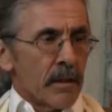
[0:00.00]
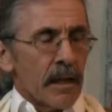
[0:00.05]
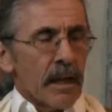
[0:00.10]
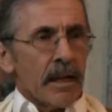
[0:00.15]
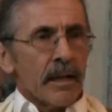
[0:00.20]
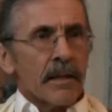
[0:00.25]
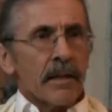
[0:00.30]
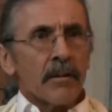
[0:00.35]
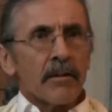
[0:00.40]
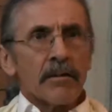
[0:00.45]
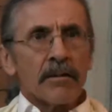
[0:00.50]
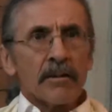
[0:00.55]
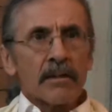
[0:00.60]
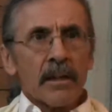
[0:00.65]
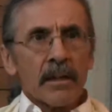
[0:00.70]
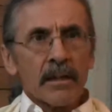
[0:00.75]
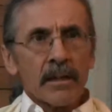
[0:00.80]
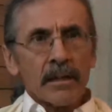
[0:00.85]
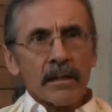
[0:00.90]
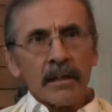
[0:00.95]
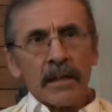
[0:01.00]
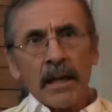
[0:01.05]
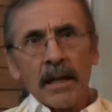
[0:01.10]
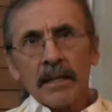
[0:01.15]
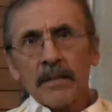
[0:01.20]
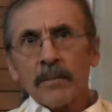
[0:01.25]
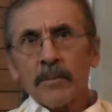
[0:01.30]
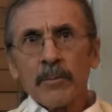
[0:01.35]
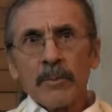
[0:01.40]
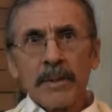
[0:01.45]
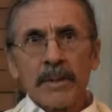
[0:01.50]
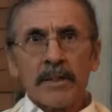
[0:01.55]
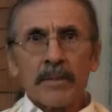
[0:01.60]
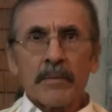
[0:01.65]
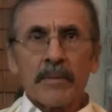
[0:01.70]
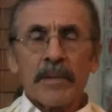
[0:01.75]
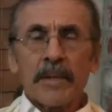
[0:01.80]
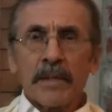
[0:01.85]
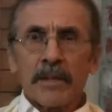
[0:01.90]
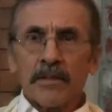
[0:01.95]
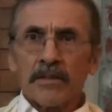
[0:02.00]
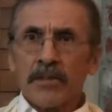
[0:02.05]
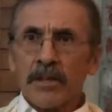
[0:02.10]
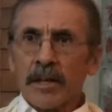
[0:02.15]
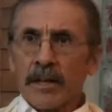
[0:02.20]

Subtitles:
And there's not to be diminished.